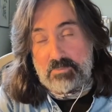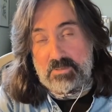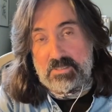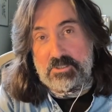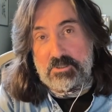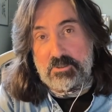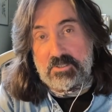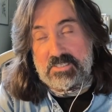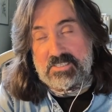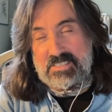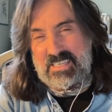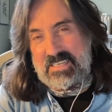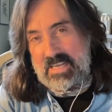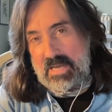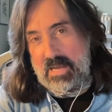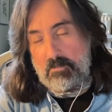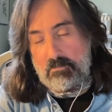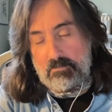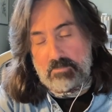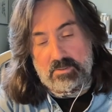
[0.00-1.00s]
pretty sure this did
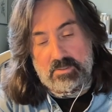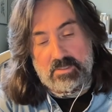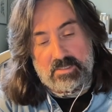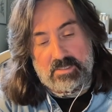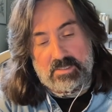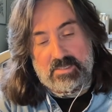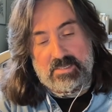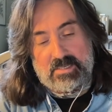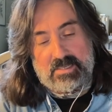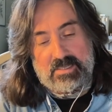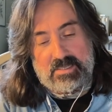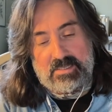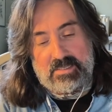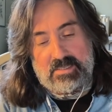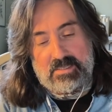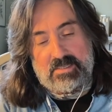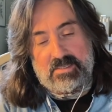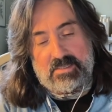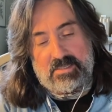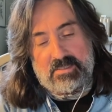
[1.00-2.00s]
happen, but
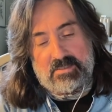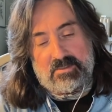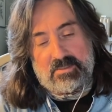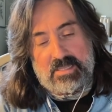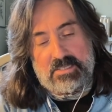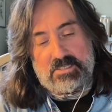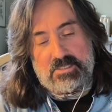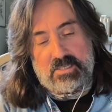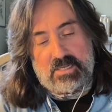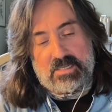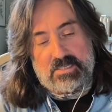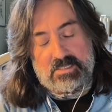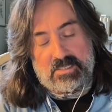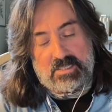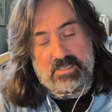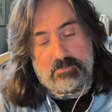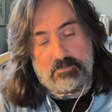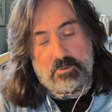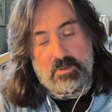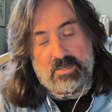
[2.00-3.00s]
he, he, legend has it that
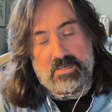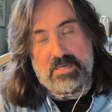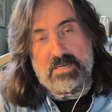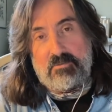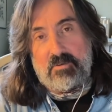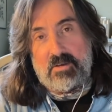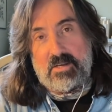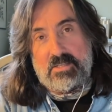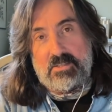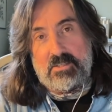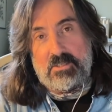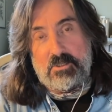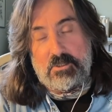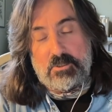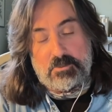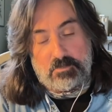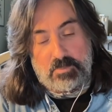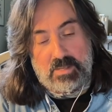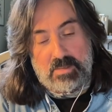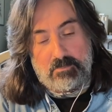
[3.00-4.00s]
he put an advert in the
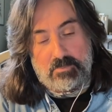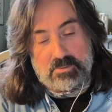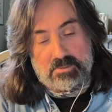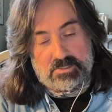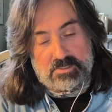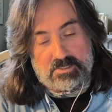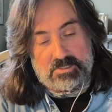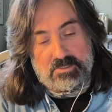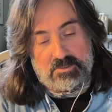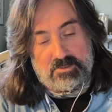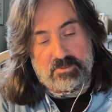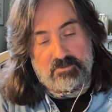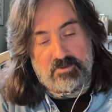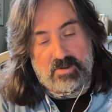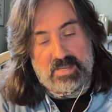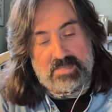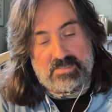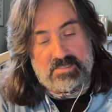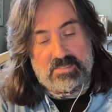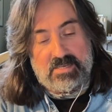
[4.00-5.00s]
newspapers that
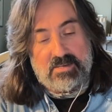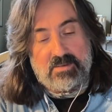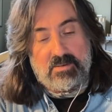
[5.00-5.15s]
read,